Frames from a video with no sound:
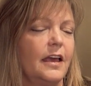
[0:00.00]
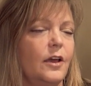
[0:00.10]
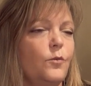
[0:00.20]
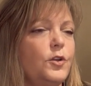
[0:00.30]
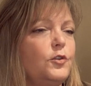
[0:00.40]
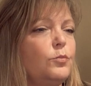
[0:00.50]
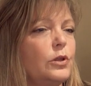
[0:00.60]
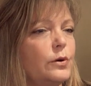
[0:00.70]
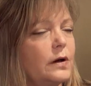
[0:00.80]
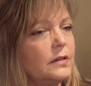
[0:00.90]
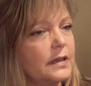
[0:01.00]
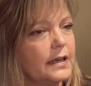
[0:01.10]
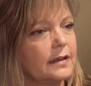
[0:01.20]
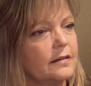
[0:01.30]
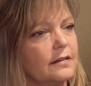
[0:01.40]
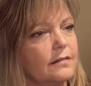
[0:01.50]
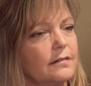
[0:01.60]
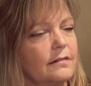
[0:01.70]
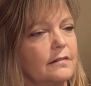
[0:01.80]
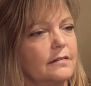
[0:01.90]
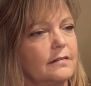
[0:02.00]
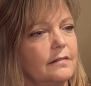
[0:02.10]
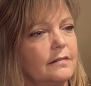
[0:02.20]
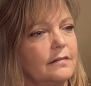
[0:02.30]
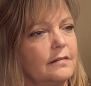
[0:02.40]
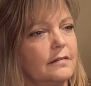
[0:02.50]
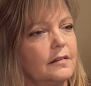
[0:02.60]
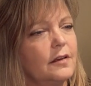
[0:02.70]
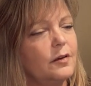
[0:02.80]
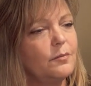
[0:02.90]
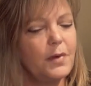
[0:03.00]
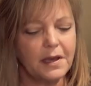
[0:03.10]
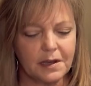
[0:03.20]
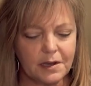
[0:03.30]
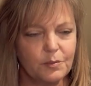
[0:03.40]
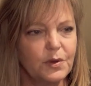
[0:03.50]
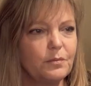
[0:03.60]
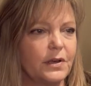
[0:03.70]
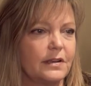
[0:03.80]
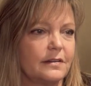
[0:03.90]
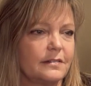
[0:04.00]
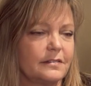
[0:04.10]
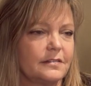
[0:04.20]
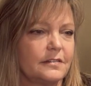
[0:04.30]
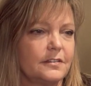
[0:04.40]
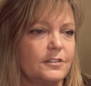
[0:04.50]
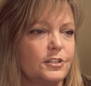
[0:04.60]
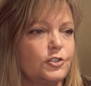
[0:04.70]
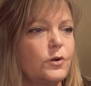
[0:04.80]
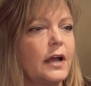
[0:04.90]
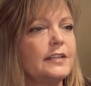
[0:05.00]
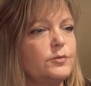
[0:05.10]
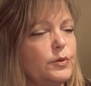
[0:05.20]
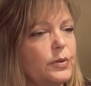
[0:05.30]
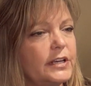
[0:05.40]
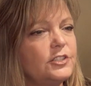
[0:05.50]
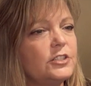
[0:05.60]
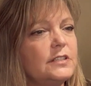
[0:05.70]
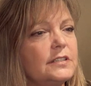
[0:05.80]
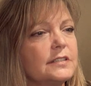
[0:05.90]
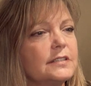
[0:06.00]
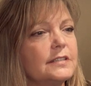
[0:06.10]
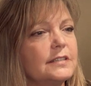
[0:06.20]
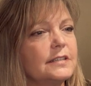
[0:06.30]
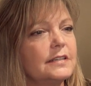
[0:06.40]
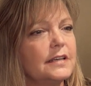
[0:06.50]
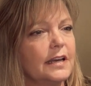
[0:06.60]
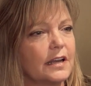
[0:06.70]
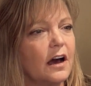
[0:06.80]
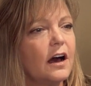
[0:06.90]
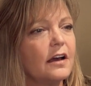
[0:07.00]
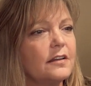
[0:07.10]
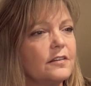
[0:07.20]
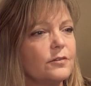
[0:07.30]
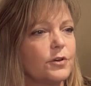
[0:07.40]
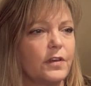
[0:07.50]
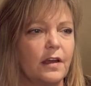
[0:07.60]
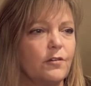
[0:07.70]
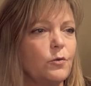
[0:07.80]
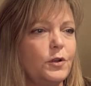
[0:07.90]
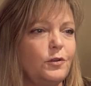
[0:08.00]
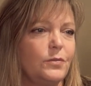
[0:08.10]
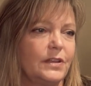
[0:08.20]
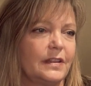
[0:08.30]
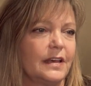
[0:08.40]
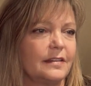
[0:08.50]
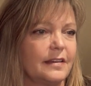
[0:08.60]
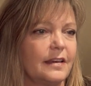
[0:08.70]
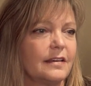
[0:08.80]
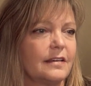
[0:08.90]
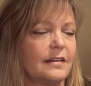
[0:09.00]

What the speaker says: And when you blow out the candle, make a commitment to try to be patient and kind with everyone you meet that day.